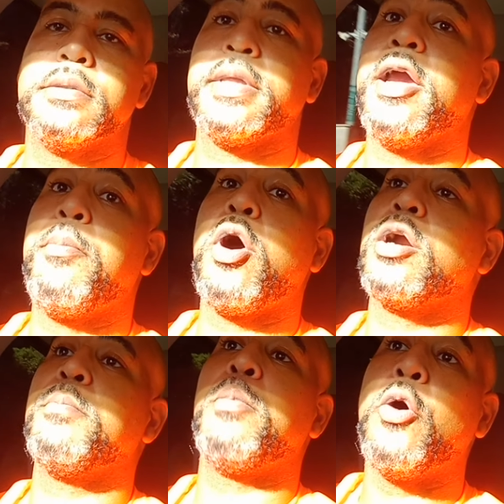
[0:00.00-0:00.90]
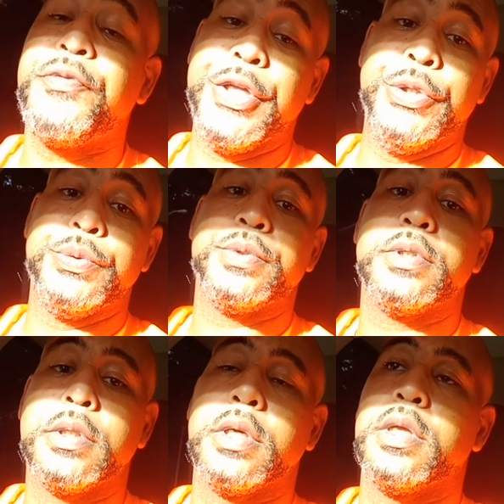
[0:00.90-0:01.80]
They are part of both of you.
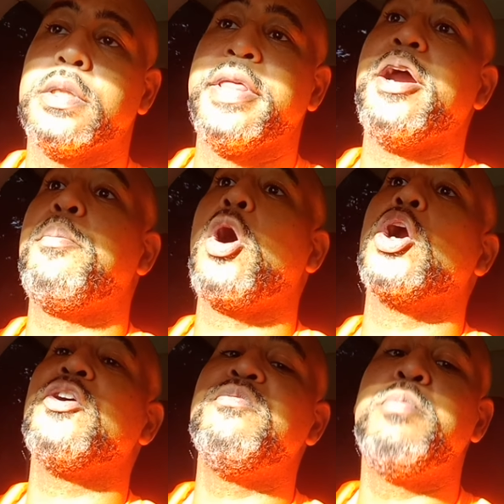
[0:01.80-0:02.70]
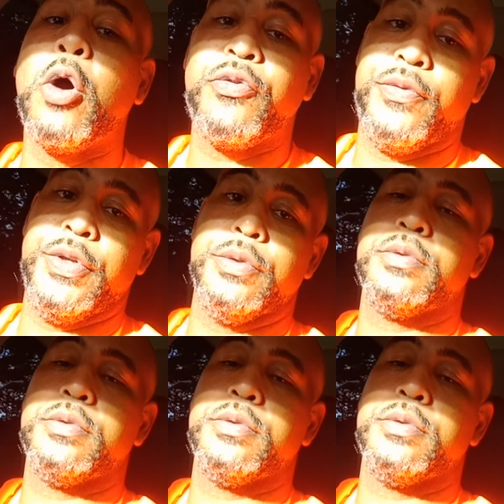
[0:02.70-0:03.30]
They are part of both of you.